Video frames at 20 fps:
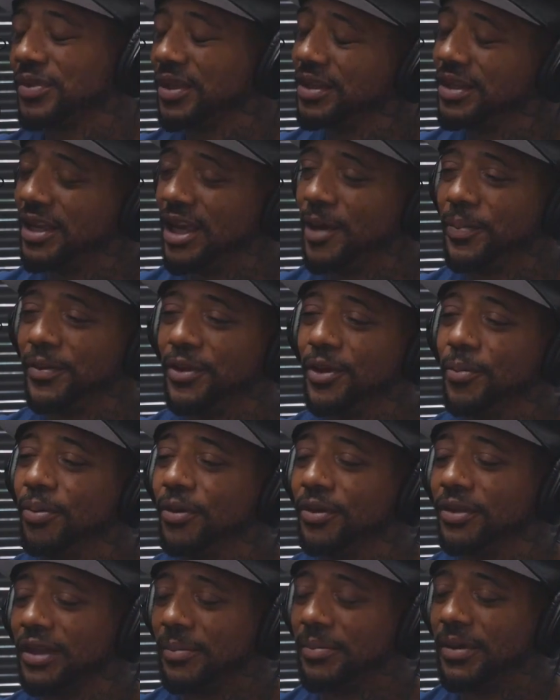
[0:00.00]
Helping your
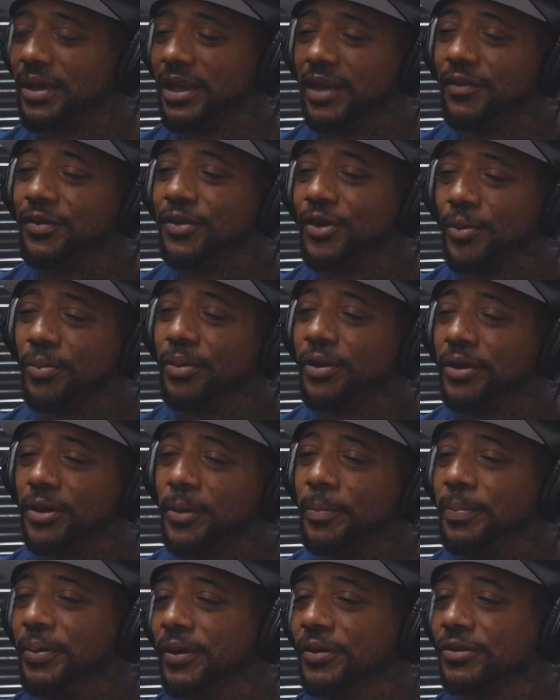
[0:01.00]
brother, giving your brother a
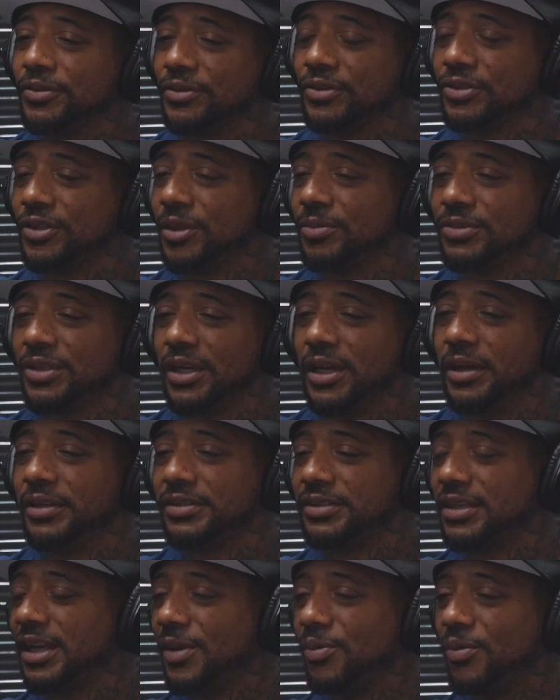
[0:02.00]
pedestal sometimes.
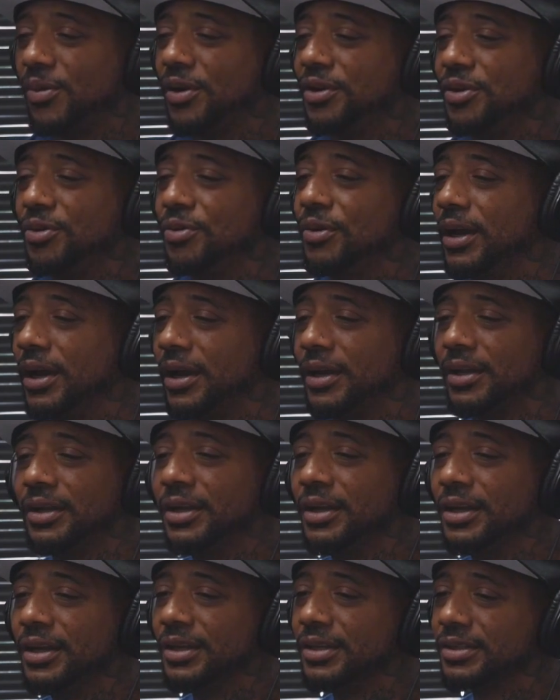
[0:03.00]
The same one you got.
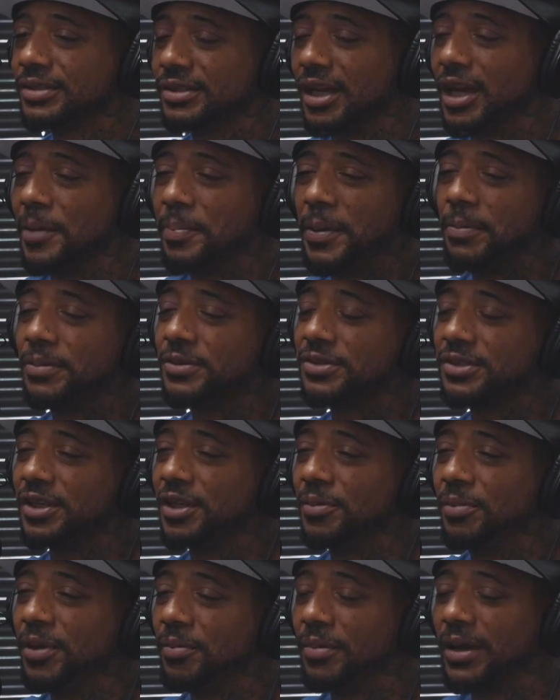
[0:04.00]
Same people
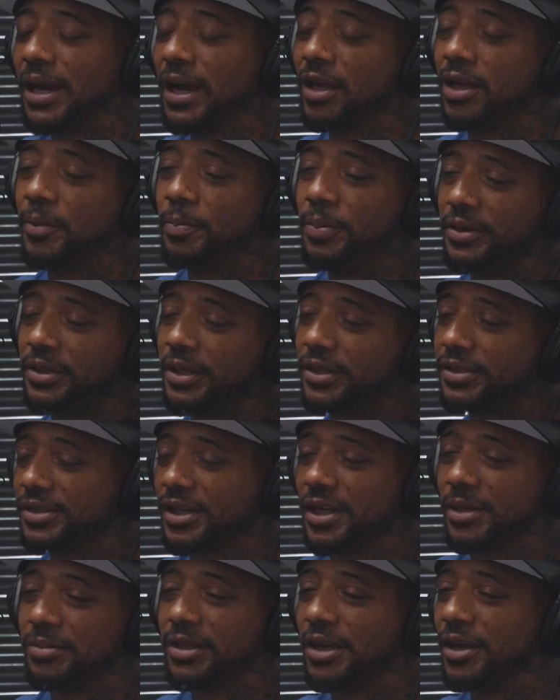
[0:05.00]
see me, man. I could have put that
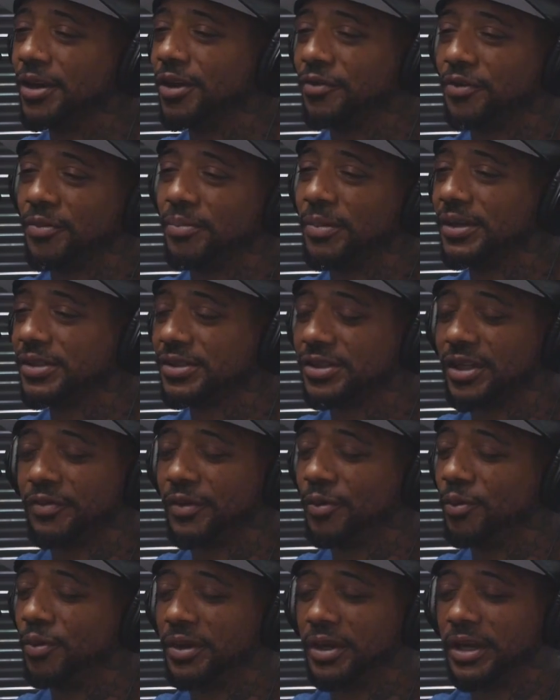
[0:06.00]
same thing up for myself. It
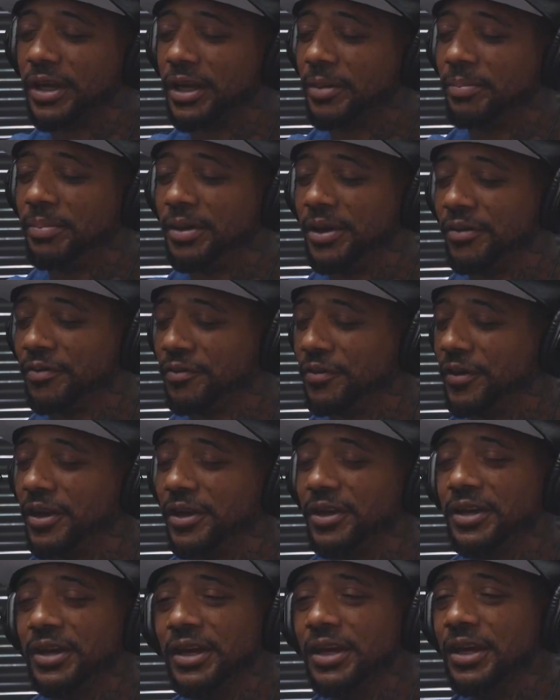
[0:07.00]
wouldn't have got a big
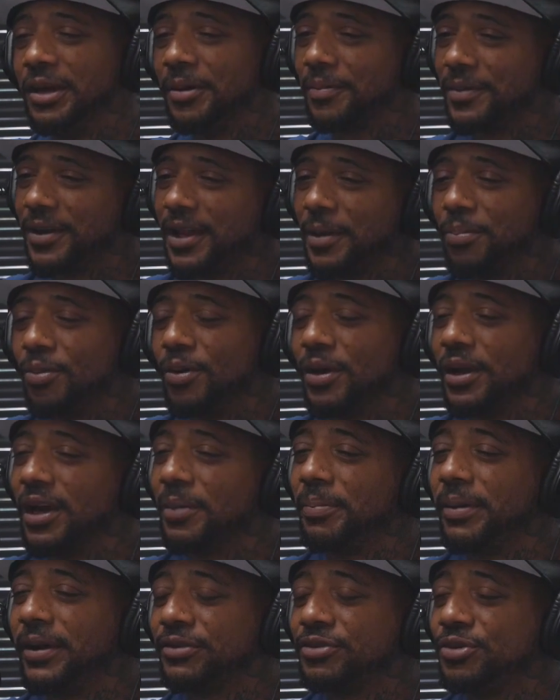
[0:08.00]
effect. Yeah. And that boy got
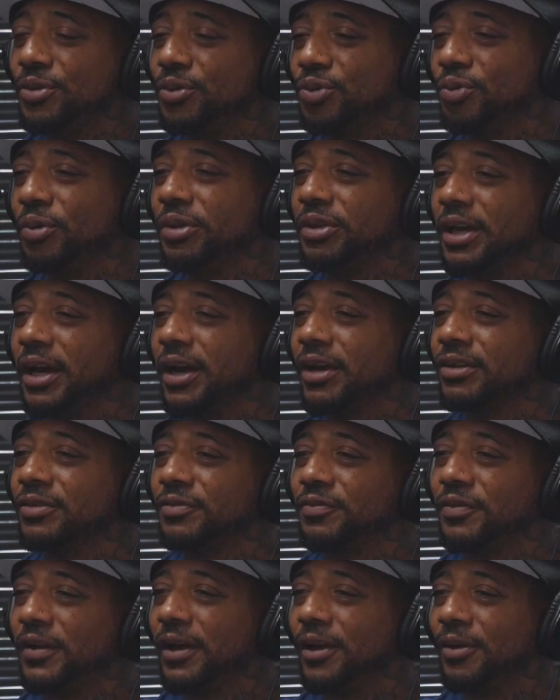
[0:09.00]
about 2,000-3,000
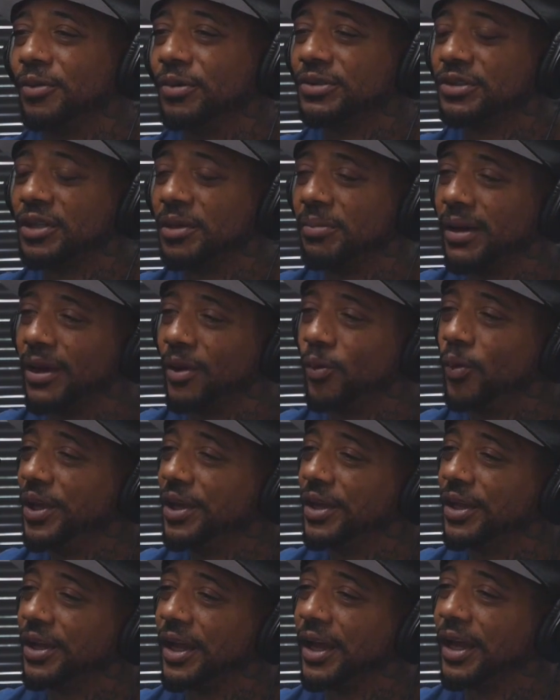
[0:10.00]
followers in about a
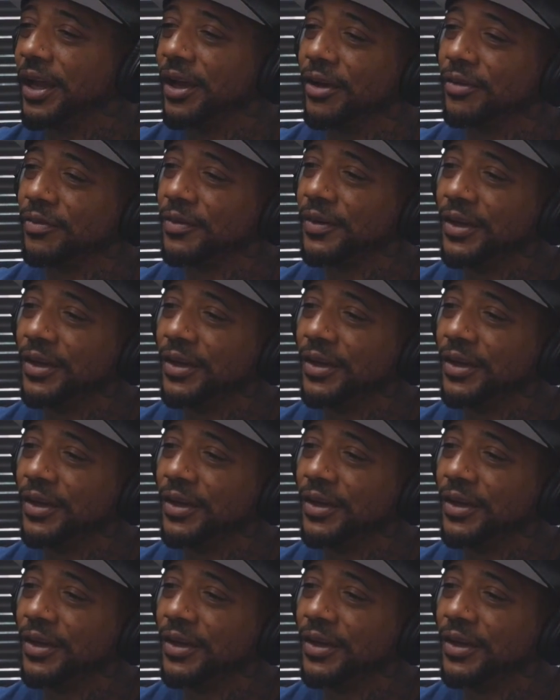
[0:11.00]
week and a half.